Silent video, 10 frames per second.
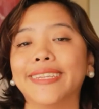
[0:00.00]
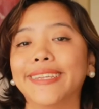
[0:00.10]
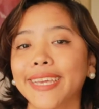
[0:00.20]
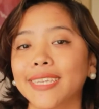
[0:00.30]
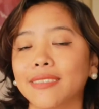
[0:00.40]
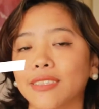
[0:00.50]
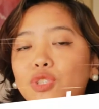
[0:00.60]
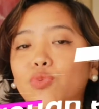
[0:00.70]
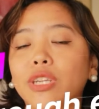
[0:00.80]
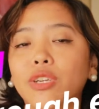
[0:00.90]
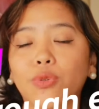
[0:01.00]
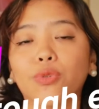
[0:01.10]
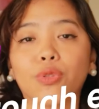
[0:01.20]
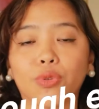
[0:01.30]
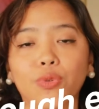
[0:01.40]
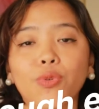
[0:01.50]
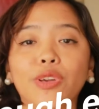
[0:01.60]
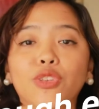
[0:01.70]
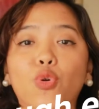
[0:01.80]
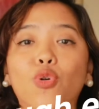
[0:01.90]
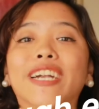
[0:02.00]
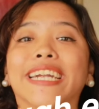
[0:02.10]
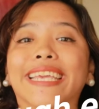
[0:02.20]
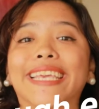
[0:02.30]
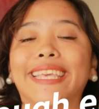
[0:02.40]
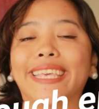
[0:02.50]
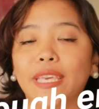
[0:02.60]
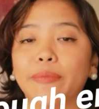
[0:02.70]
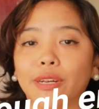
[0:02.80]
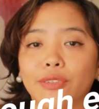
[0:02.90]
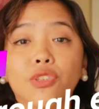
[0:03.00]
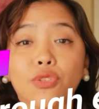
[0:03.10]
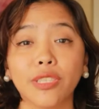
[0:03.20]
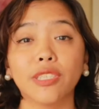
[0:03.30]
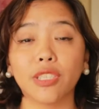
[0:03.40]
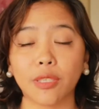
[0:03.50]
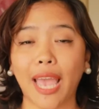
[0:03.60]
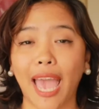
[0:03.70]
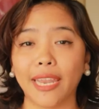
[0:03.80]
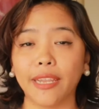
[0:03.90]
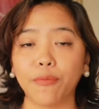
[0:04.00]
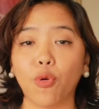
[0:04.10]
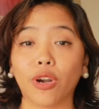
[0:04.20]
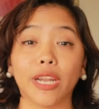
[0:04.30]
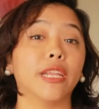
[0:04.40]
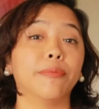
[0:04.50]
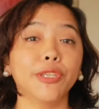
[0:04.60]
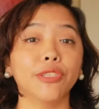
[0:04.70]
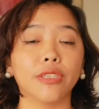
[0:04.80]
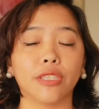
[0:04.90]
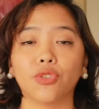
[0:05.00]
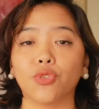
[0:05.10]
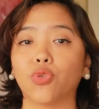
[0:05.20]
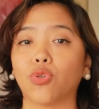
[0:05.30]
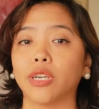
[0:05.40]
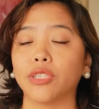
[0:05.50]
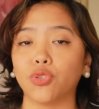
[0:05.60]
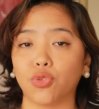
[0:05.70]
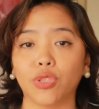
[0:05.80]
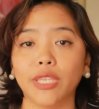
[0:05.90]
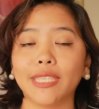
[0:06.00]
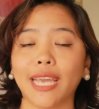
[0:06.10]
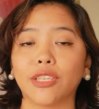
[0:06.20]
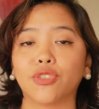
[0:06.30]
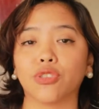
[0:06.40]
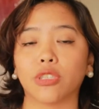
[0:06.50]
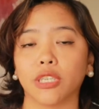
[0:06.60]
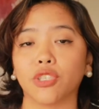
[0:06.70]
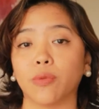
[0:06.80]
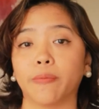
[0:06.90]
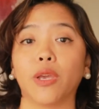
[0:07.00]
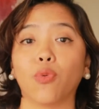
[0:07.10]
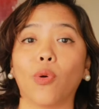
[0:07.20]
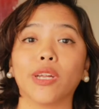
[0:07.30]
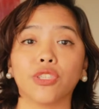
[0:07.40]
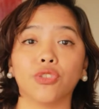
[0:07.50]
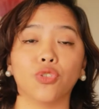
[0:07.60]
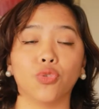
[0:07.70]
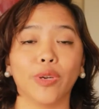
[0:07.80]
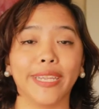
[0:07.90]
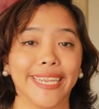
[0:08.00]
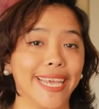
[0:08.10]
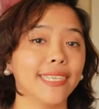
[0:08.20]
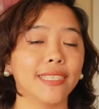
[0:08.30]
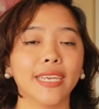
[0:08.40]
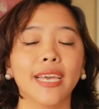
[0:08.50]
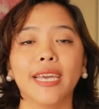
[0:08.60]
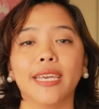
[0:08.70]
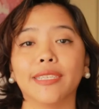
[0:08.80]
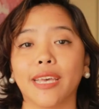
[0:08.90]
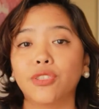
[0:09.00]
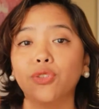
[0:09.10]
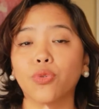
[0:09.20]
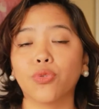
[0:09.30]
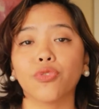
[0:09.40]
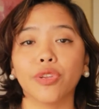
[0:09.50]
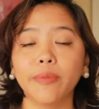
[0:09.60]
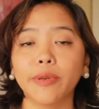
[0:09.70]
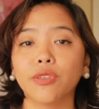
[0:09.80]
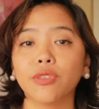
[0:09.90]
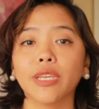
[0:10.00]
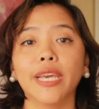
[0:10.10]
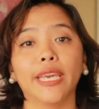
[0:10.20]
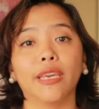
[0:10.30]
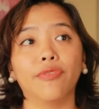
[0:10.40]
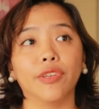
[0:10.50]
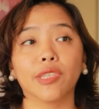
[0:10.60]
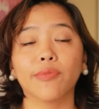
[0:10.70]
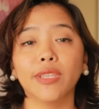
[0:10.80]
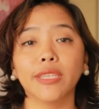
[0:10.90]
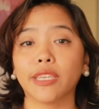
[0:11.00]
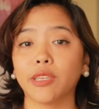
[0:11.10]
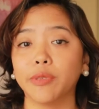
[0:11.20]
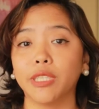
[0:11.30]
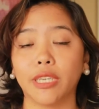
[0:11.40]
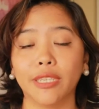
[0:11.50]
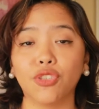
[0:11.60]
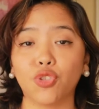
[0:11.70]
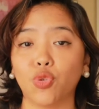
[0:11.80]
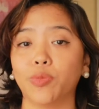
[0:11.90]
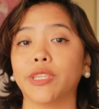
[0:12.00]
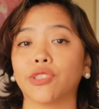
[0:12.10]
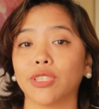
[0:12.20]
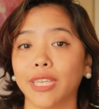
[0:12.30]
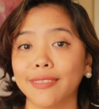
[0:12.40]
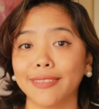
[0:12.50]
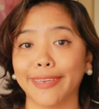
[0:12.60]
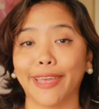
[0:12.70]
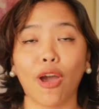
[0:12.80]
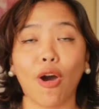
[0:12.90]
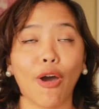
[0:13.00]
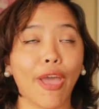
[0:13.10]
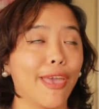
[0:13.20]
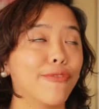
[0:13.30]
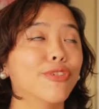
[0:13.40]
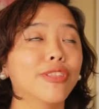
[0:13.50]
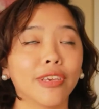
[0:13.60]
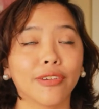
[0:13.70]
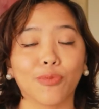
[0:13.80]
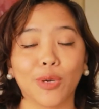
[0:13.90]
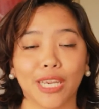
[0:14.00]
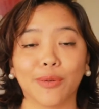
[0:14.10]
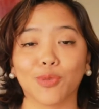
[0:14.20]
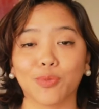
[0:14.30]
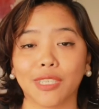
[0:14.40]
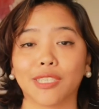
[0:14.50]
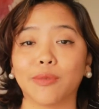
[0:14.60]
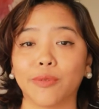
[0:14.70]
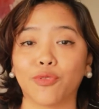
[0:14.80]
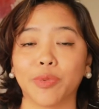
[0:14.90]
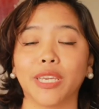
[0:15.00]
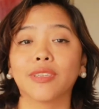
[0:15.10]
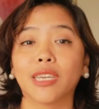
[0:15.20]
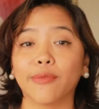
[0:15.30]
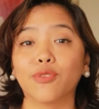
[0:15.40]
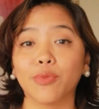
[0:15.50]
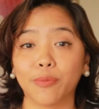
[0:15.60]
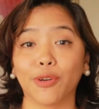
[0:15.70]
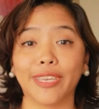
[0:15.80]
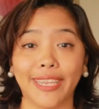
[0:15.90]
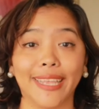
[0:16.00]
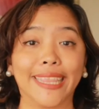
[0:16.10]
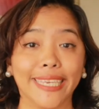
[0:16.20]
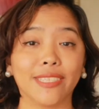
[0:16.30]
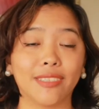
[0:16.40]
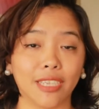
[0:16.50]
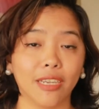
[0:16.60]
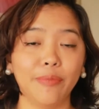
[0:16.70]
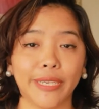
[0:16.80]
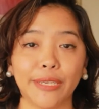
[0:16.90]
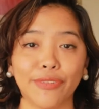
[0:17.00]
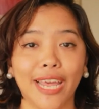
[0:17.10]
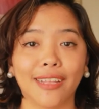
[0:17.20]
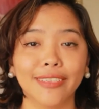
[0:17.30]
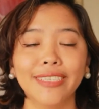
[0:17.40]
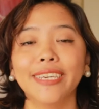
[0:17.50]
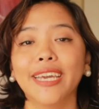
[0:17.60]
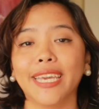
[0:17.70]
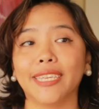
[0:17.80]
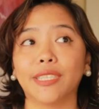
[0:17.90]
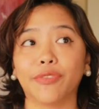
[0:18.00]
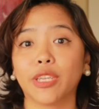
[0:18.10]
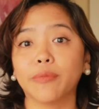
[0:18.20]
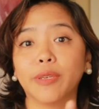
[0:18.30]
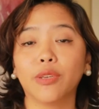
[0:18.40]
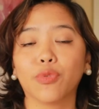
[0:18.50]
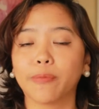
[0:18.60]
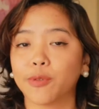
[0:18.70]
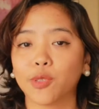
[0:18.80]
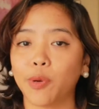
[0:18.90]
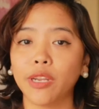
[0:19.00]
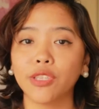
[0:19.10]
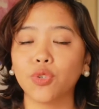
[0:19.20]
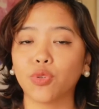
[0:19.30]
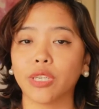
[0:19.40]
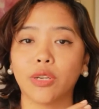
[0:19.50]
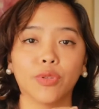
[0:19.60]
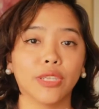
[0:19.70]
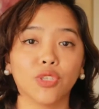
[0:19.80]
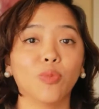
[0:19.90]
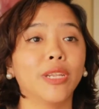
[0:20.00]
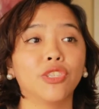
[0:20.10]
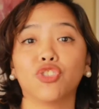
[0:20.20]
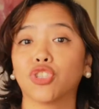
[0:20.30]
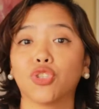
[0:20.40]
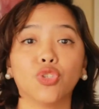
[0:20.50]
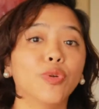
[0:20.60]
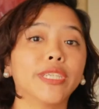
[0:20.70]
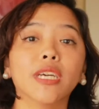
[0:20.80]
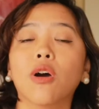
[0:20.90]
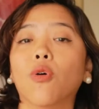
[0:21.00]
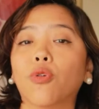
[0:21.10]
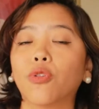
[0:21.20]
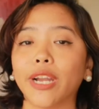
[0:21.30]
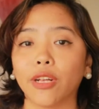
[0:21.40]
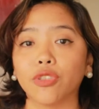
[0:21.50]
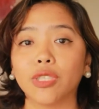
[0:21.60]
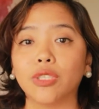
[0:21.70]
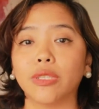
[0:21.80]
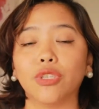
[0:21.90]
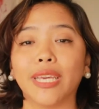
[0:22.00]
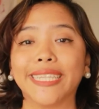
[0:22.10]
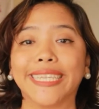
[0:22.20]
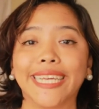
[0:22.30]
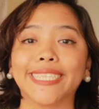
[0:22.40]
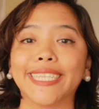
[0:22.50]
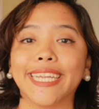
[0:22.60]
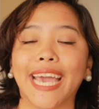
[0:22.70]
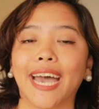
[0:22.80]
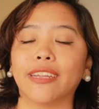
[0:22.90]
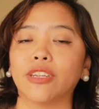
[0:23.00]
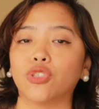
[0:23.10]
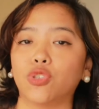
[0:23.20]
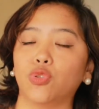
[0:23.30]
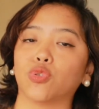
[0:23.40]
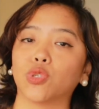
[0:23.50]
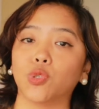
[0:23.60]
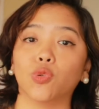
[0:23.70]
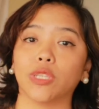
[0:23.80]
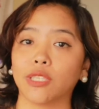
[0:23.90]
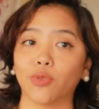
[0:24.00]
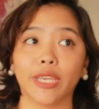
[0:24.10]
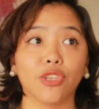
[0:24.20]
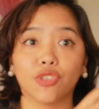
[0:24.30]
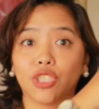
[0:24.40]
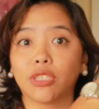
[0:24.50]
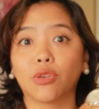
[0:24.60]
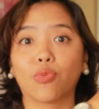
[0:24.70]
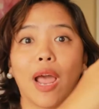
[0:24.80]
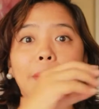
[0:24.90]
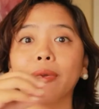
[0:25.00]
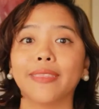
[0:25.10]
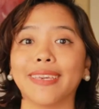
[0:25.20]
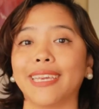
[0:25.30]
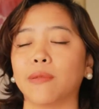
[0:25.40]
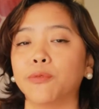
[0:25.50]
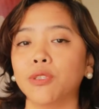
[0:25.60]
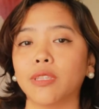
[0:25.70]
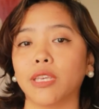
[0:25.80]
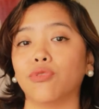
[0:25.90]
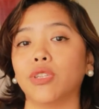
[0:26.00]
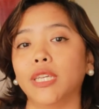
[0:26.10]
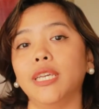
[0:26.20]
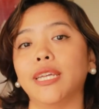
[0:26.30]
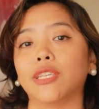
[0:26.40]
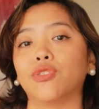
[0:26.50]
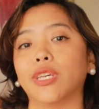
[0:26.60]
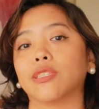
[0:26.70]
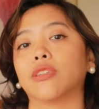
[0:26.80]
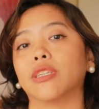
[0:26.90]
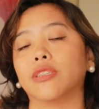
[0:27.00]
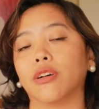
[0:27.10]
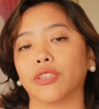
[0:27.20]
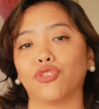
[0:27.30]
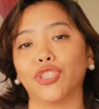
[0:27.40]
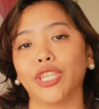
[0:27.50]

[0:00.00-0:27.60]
Next is you want to go through your email. So this is just adding more input into your to-do list as you're starting to pick what to do next. Is as you go through your emails, if it's something that can be done 2 minutes or less, again, everything when it comes to productivity for me comes from the book Getting Things Done by David Allen, is if it can be responded to or done within 2 minutes, just do it, or else it gets then added to your to-do list. So again, you're just grabbing the input that you need as you get started on your